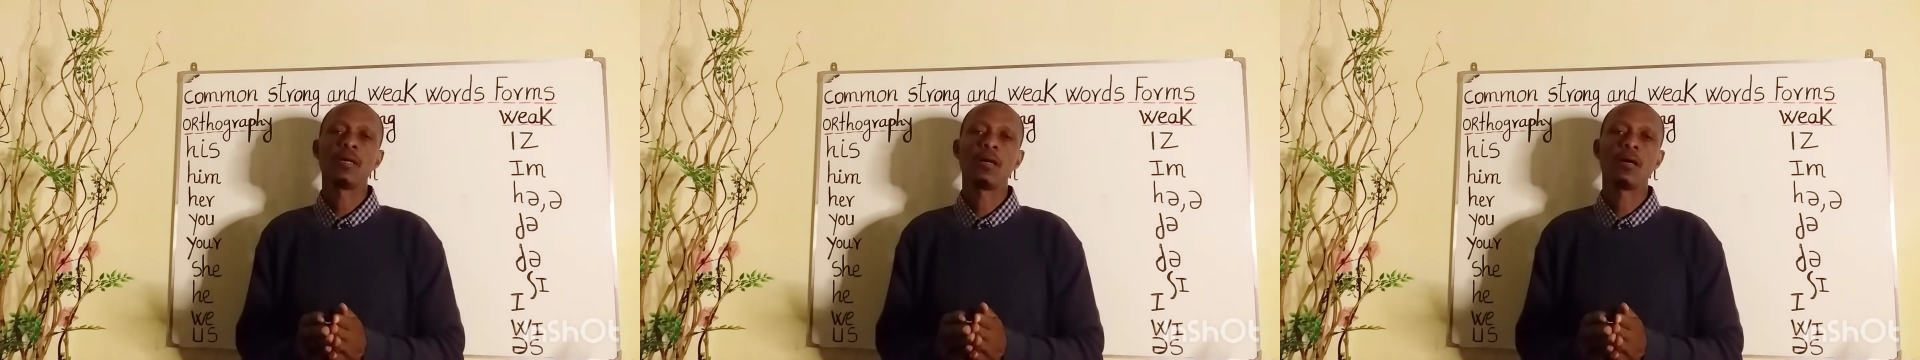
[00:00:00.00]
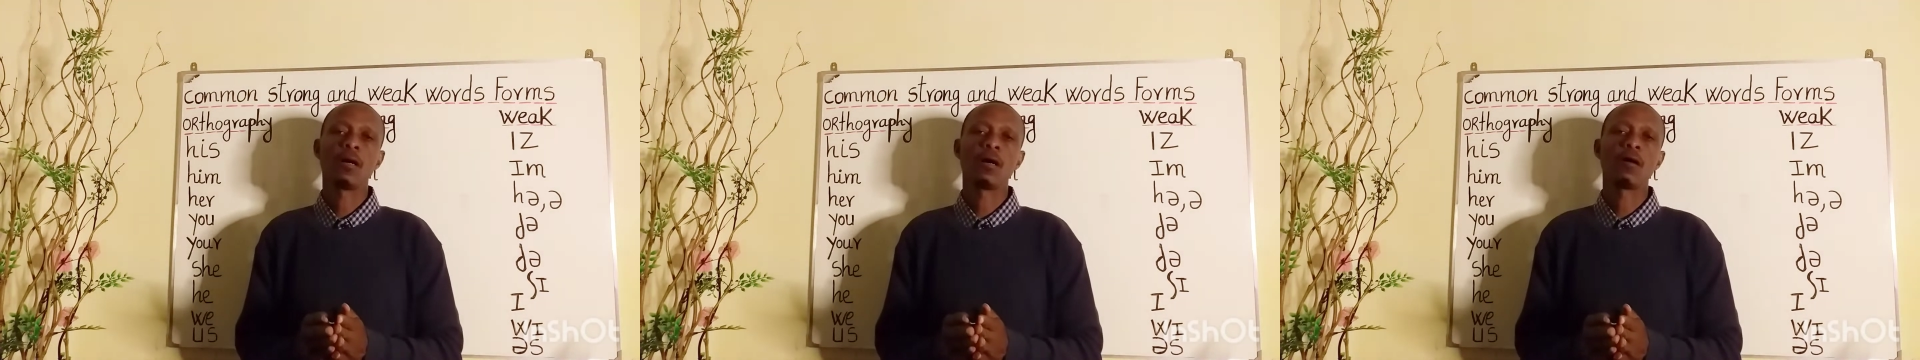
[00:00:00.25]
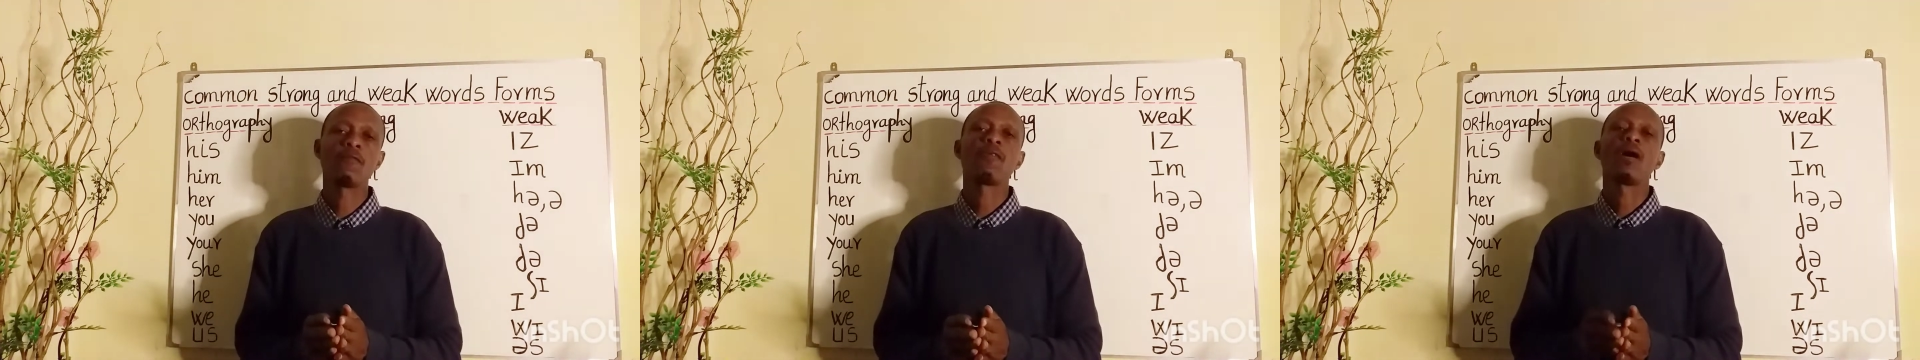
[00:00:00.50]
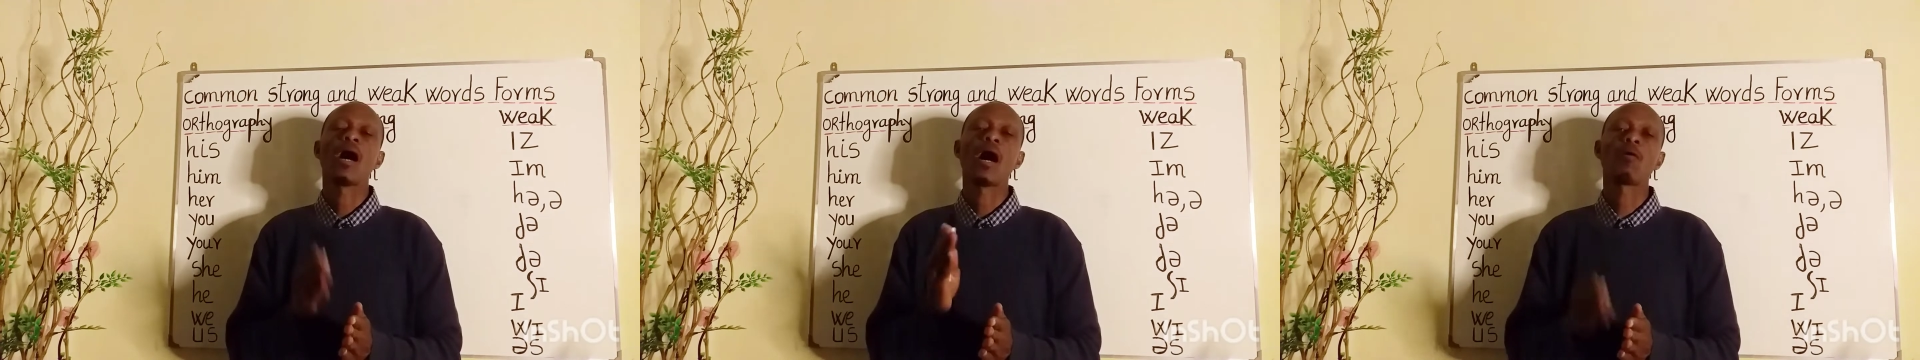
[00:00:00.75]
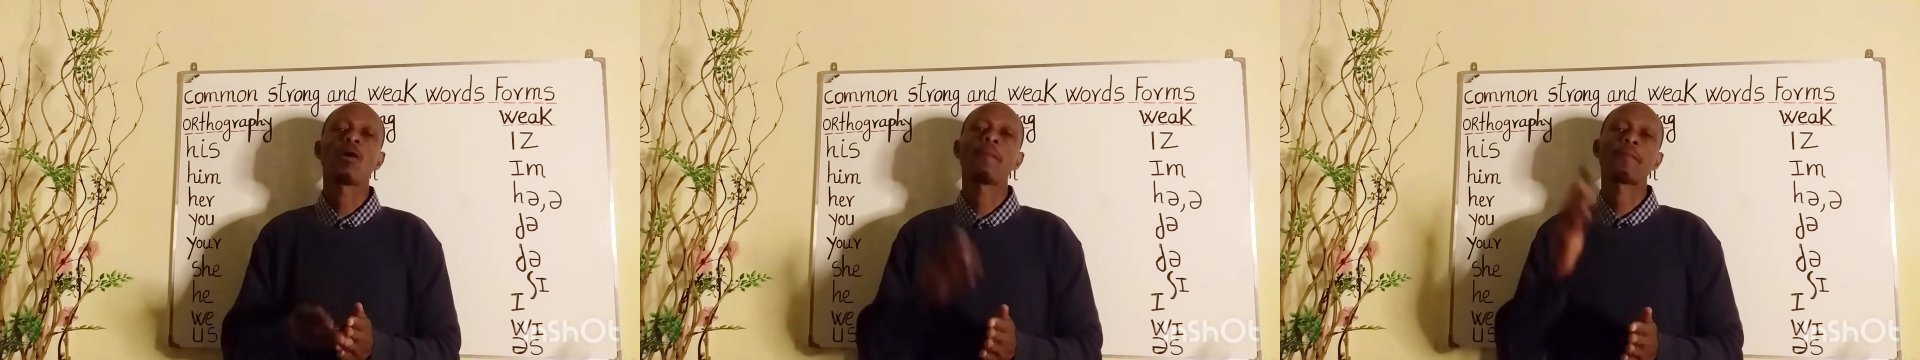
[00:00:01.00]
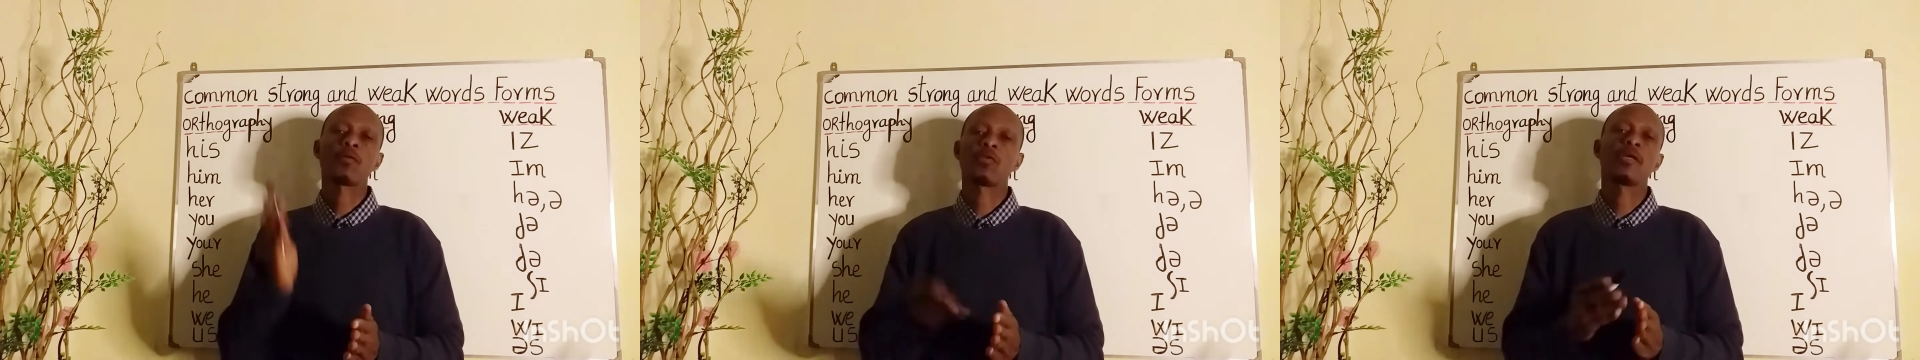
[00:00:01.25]
of
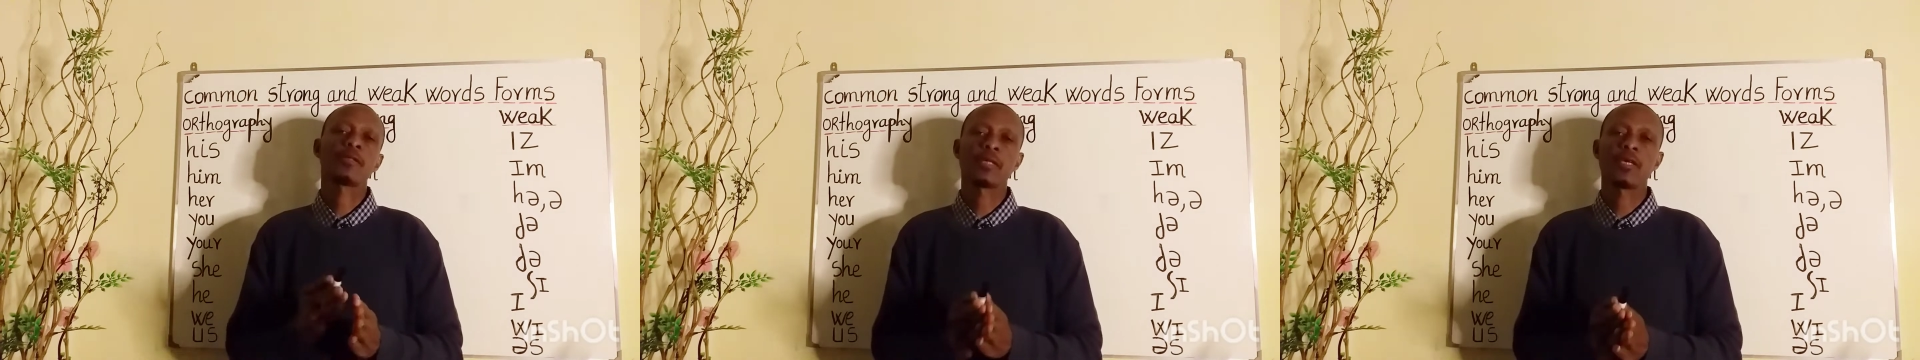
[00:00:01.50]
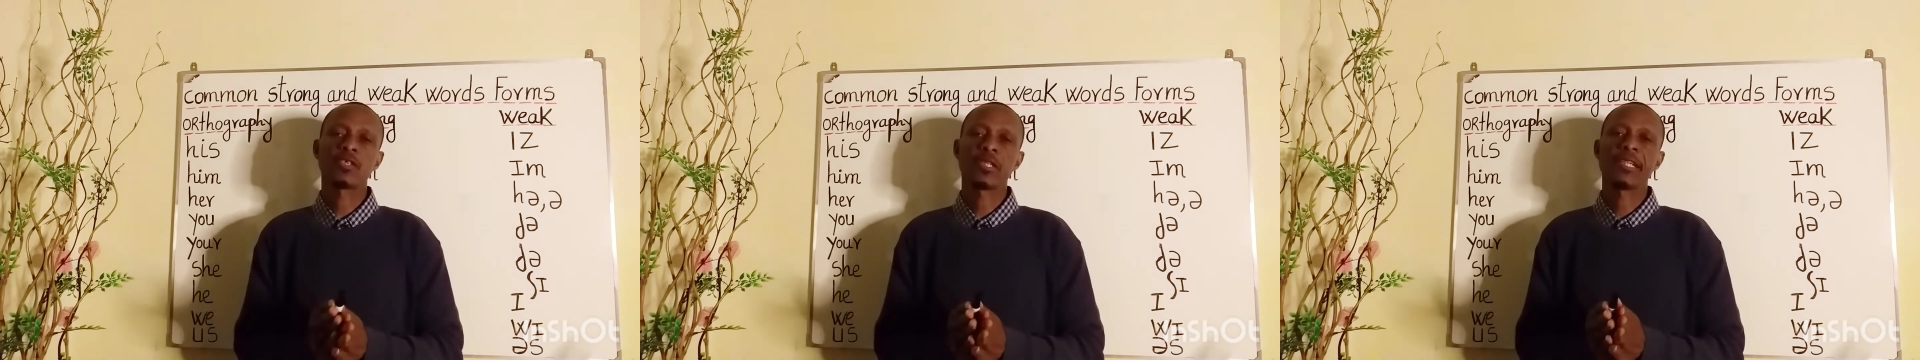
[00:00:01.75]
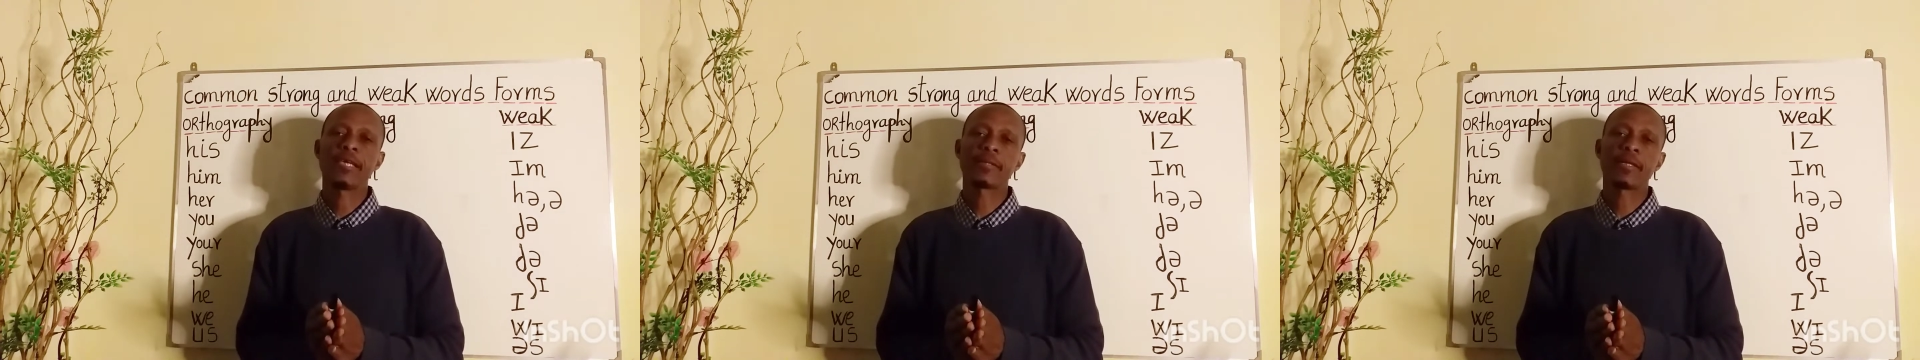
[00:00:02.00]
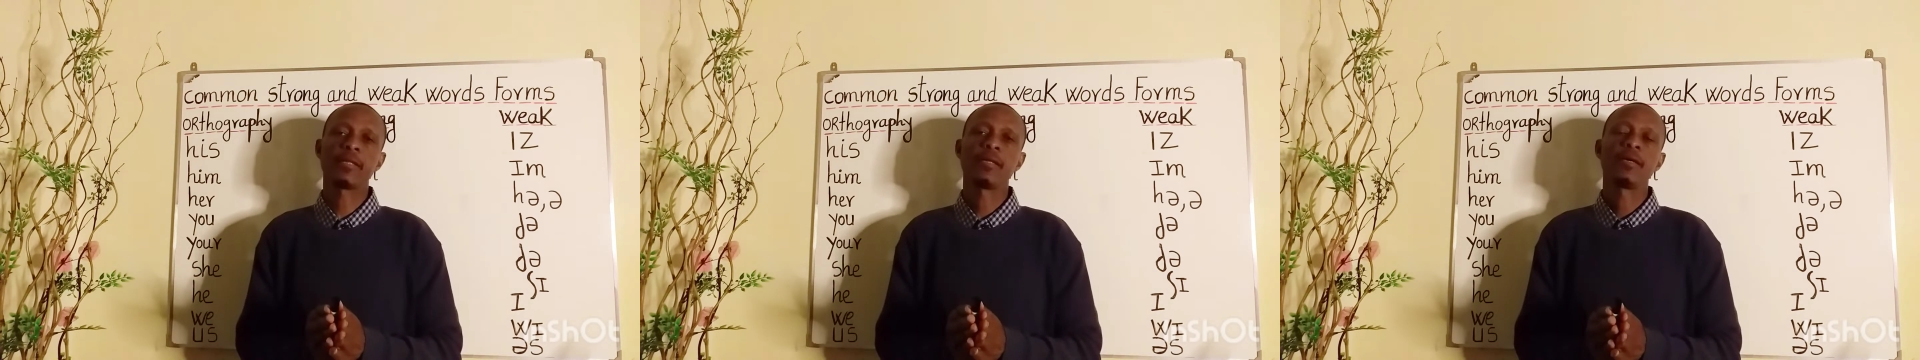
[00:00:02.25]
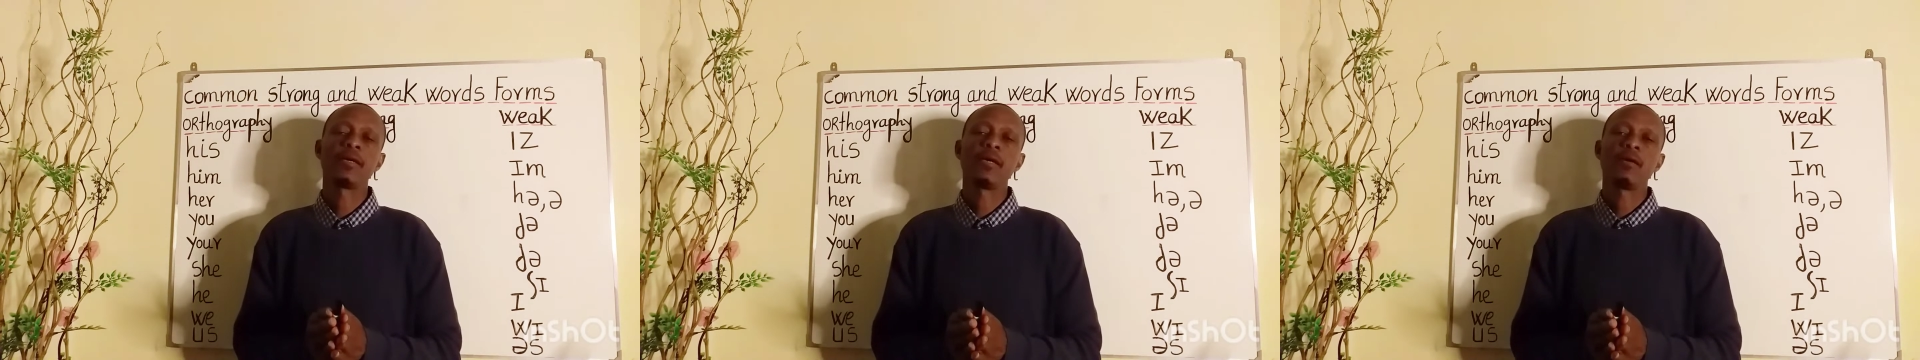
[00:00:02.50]
our pronunciation lesson